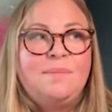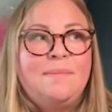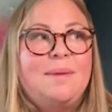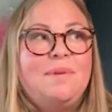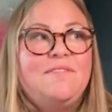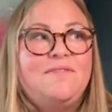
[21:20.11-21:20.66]
And
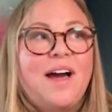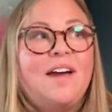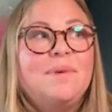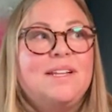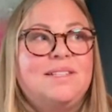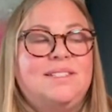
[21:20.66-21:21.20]
maybe
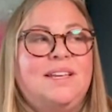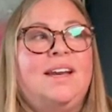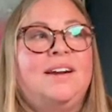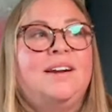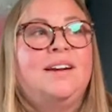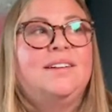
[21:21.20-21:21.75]
5 minutes
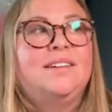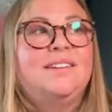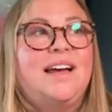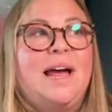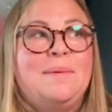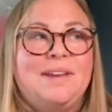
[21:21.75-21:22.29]
later,
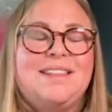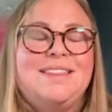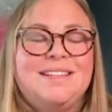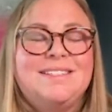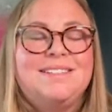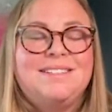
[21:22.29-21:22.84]

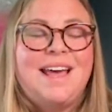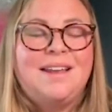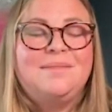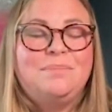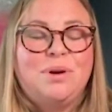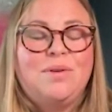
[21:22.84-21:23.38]
this is
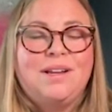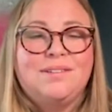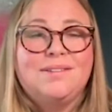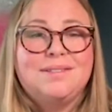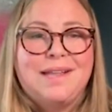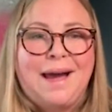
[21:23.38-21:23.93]
that
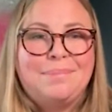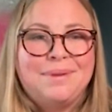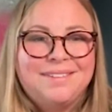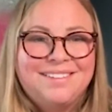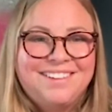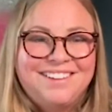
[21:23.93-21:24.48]
parental
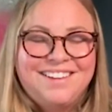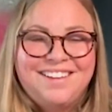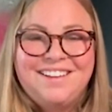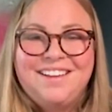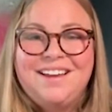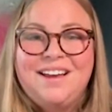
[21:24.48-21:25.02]
slap.
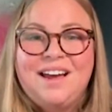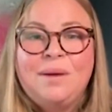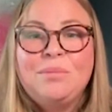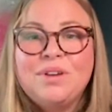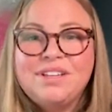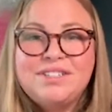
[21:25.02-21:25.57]

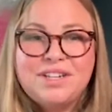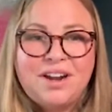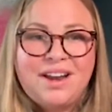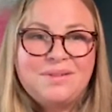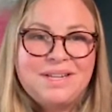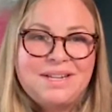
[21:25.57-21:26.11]
I'm really
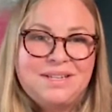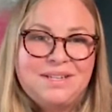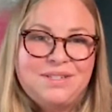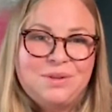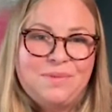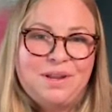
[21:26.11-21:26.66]
sorry I was
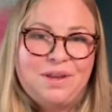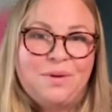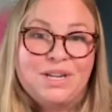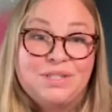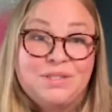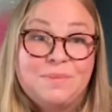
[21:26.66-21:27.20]
asking so many
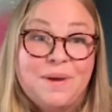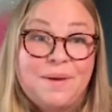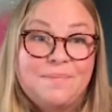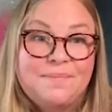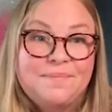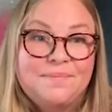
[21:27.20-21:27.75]
questions,
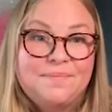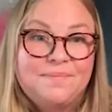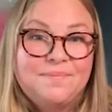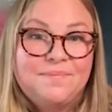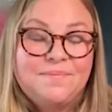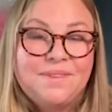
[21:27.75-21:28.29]
Mom.
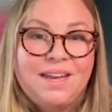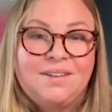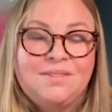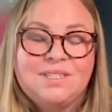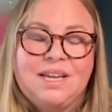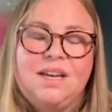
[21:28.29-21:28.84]

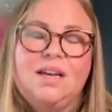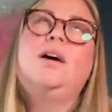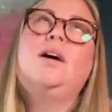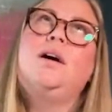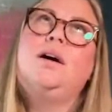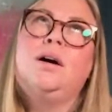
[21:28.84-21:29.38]
And I was like,
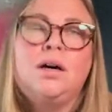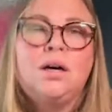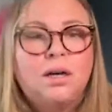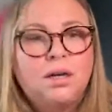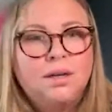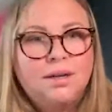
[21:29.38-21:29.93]

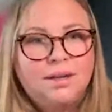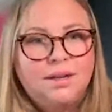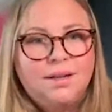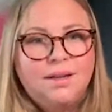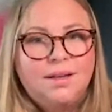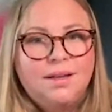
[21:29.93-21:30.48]
oh,
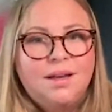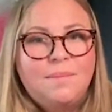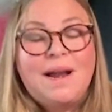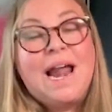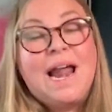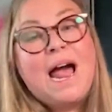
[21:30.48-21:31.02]

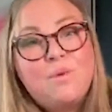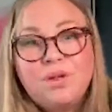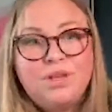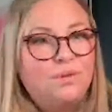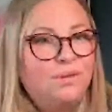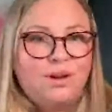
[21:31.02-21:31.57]
but how
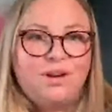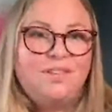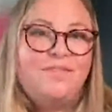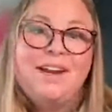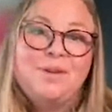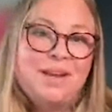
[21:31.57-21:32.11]
will you
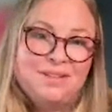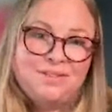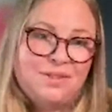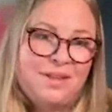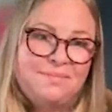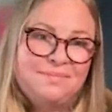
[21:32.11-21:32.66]
learn if I don't
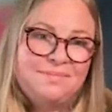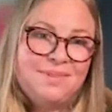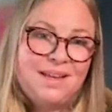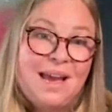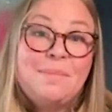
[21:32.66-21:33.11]
answer them?